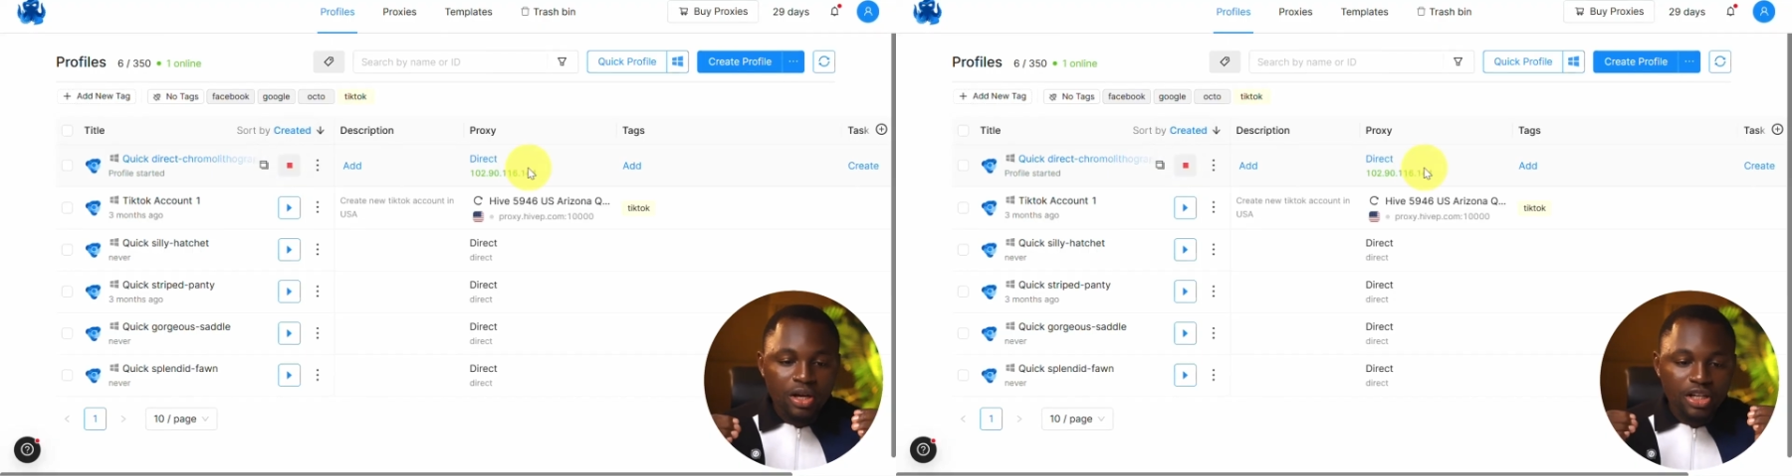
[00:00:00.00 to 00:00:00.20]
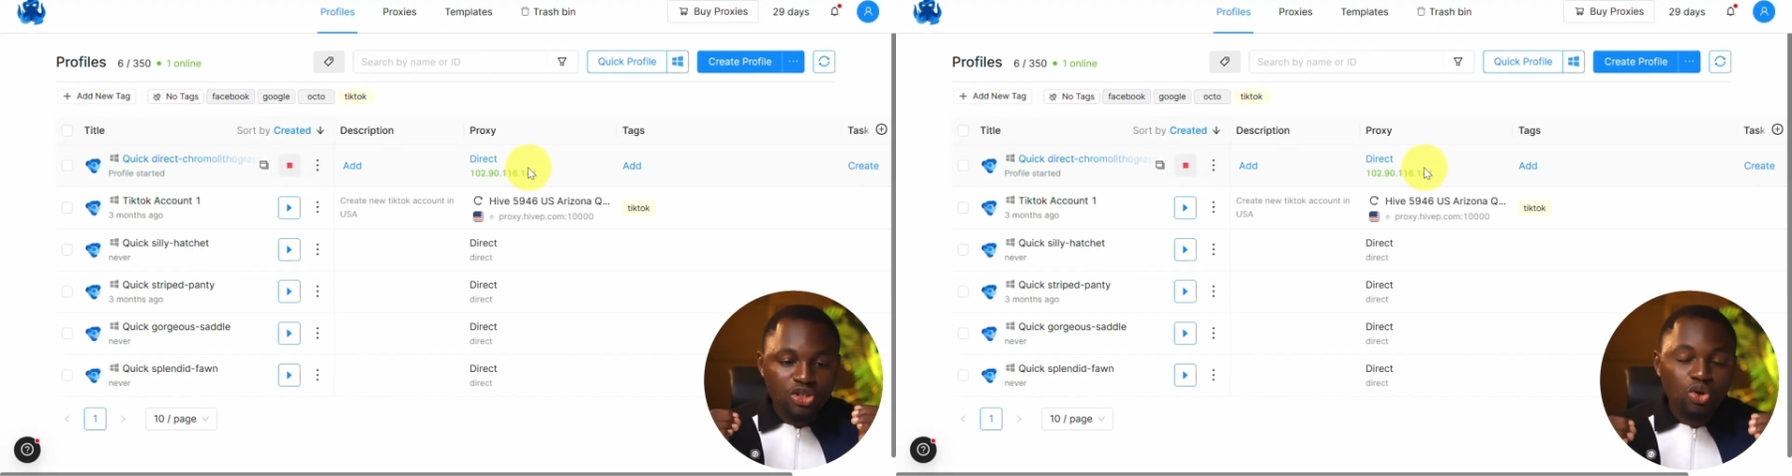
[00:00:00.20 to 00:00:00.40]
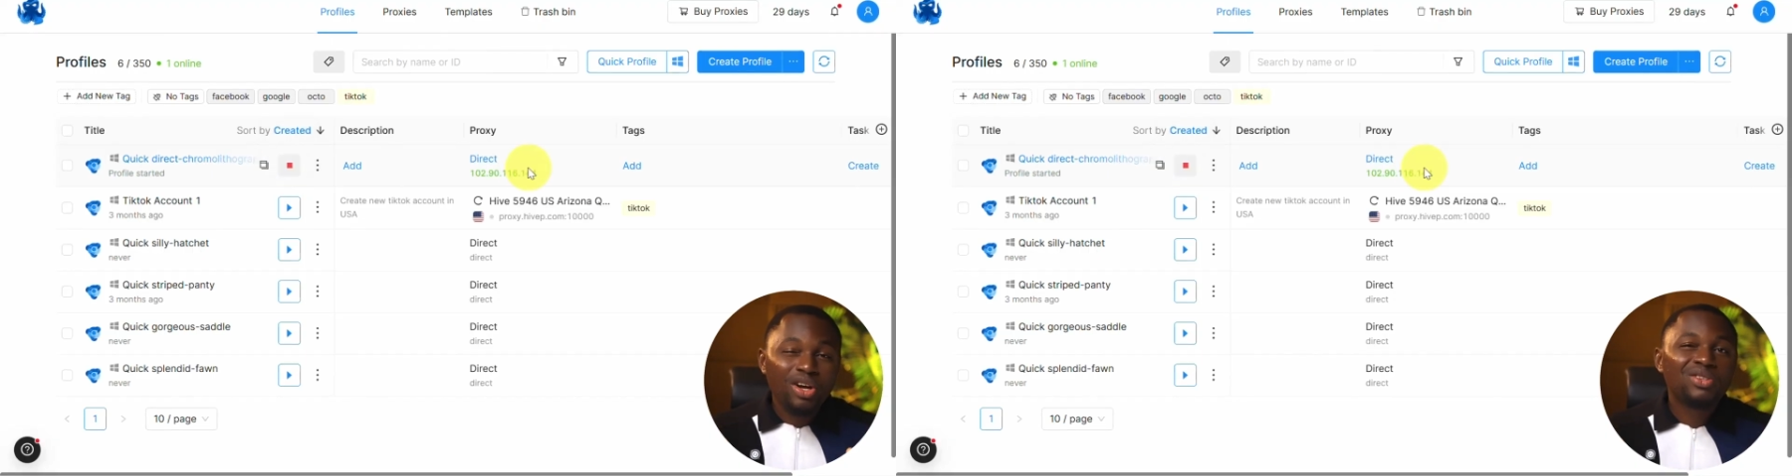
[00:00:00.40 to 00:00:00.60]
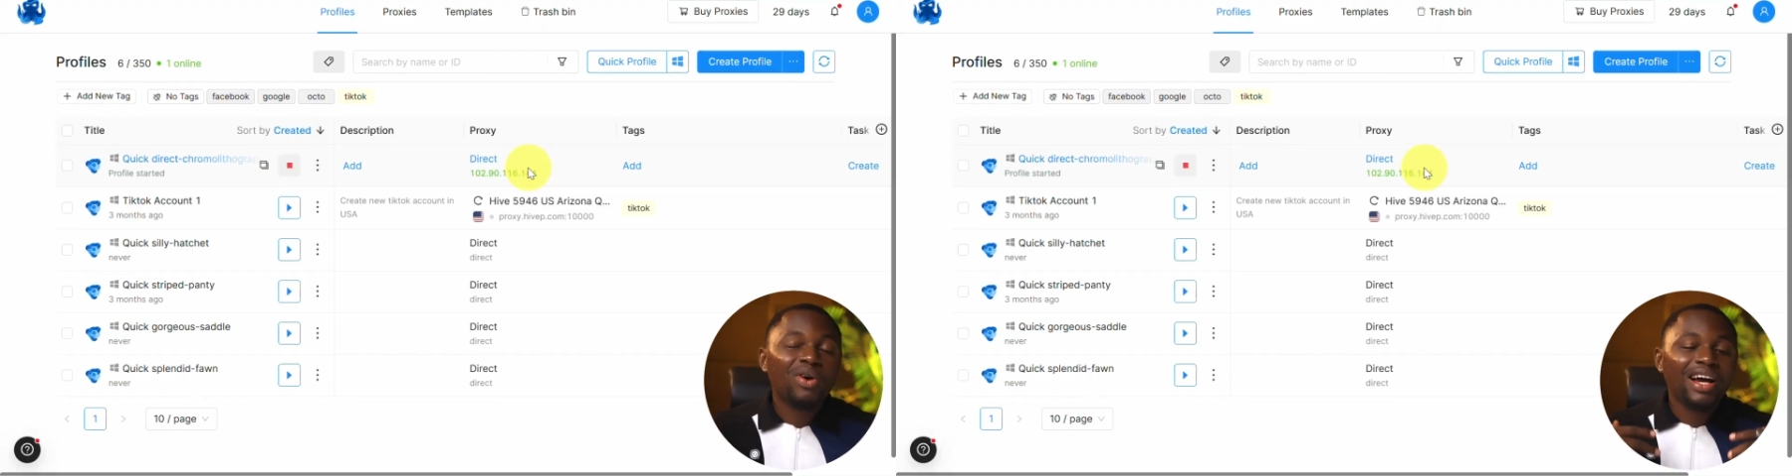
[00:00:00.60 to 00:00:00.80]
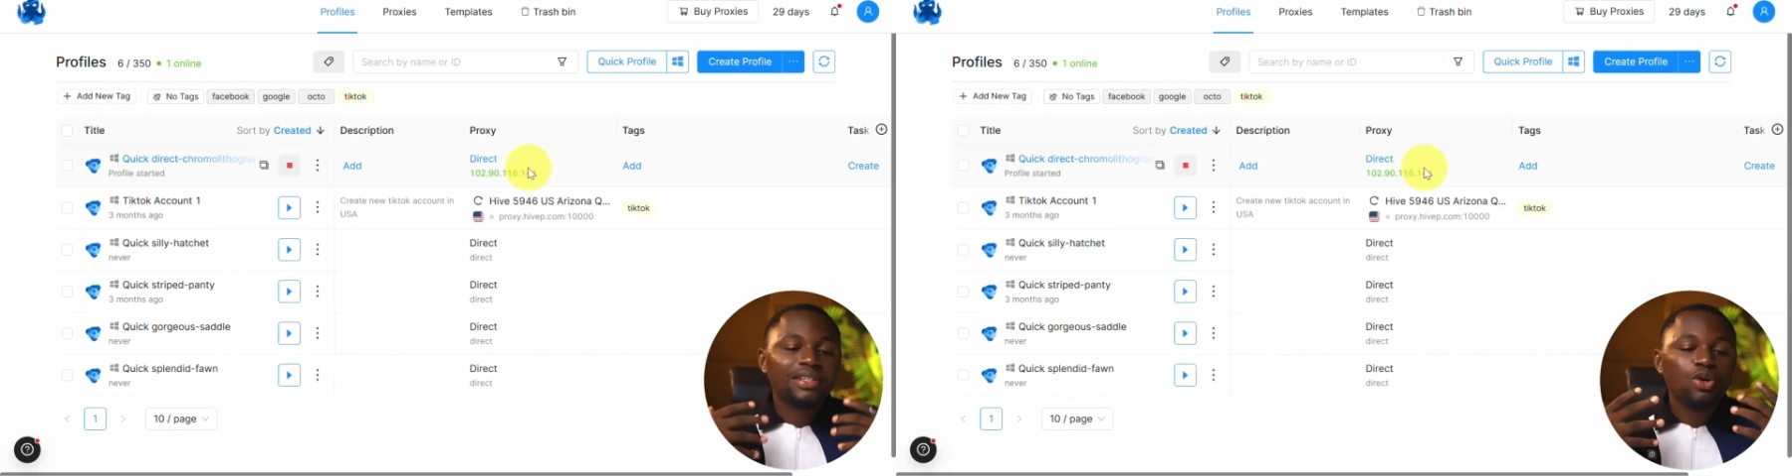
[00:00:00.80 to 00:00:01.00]
it's going to
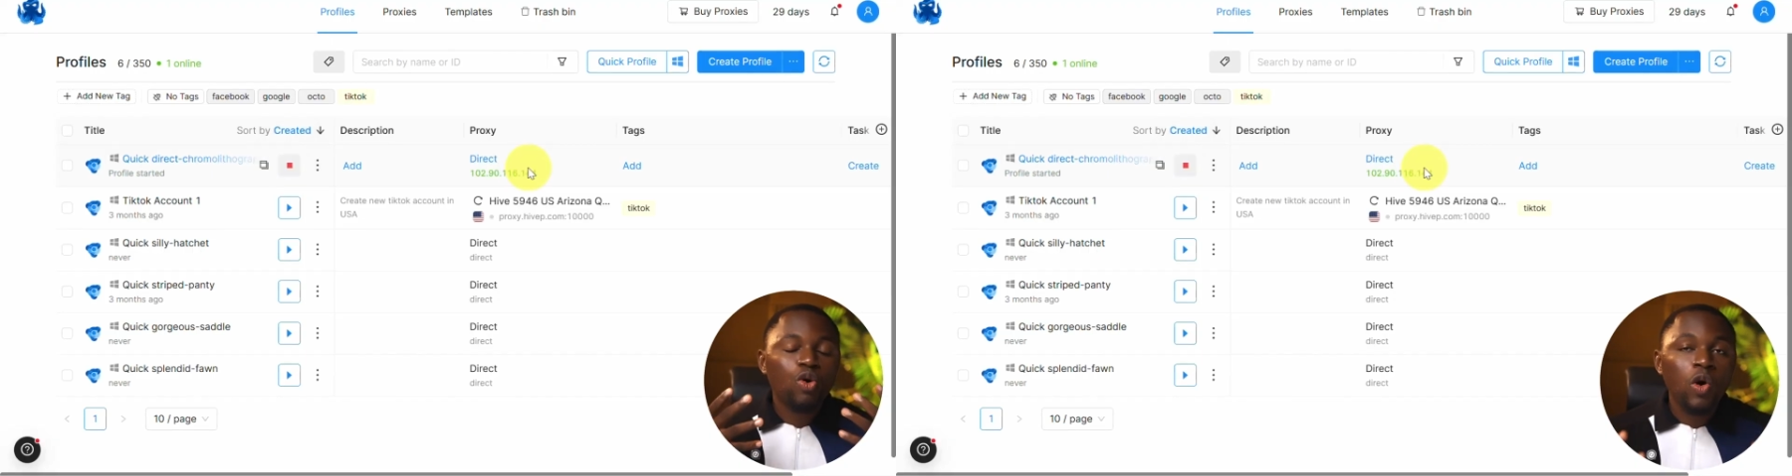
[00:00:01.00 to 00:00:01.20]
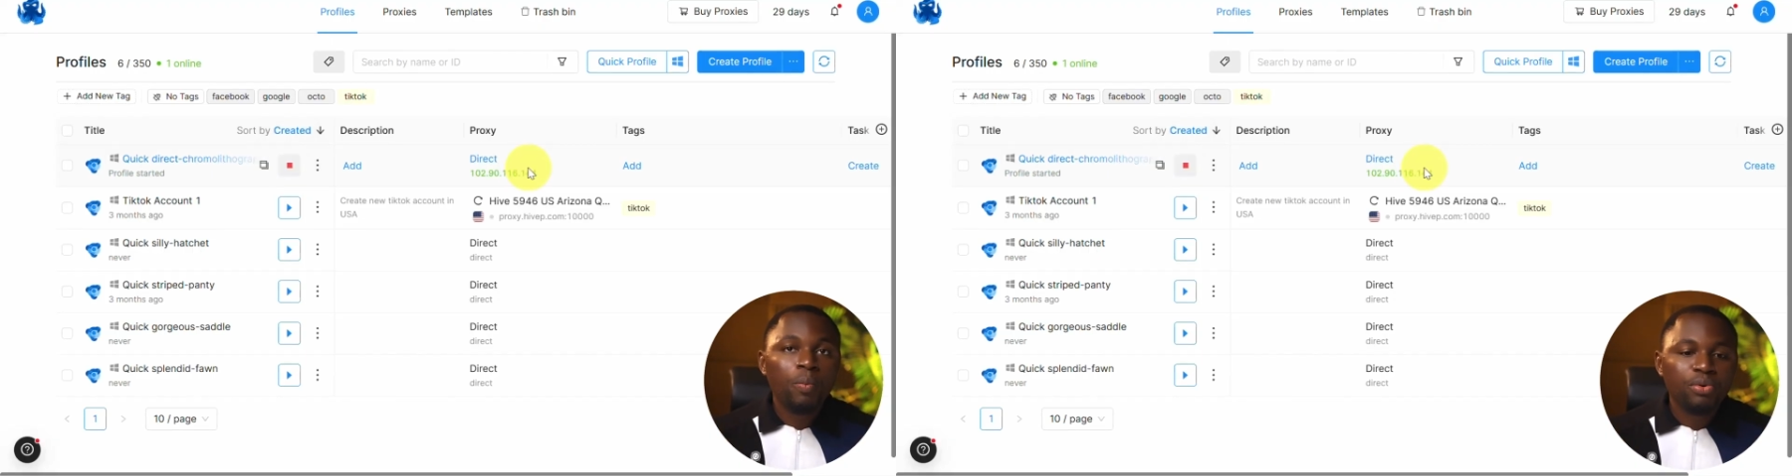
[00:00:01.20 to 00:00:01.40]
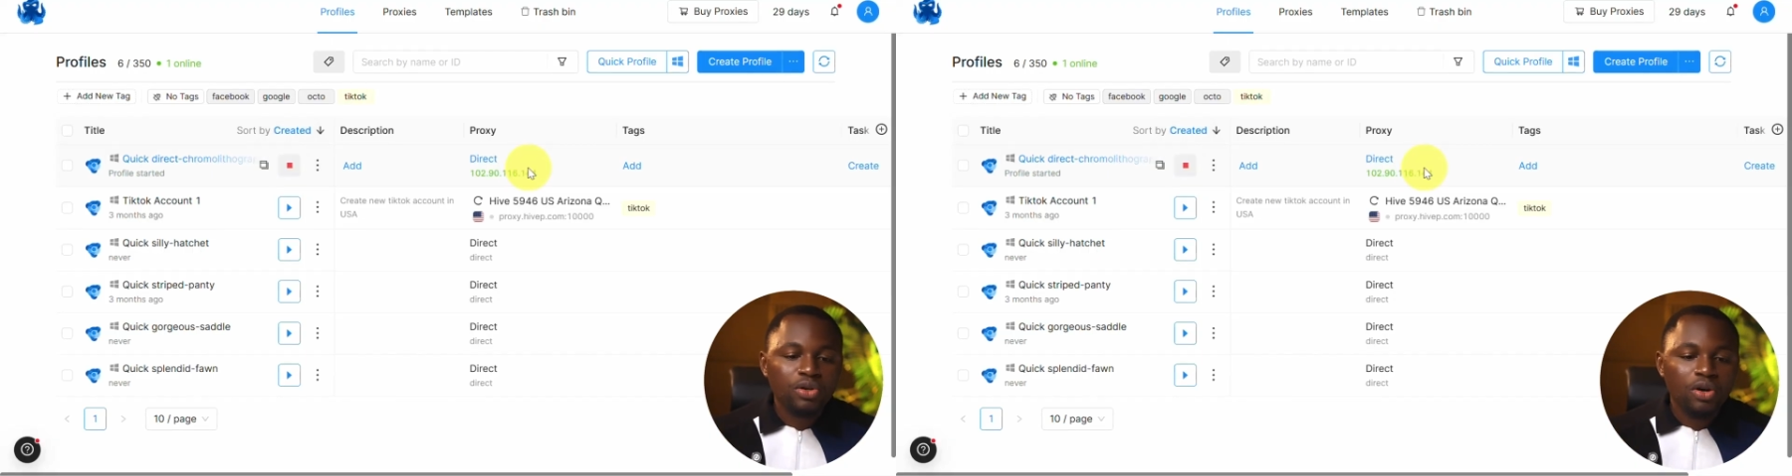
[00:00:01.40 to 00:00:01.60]
actually open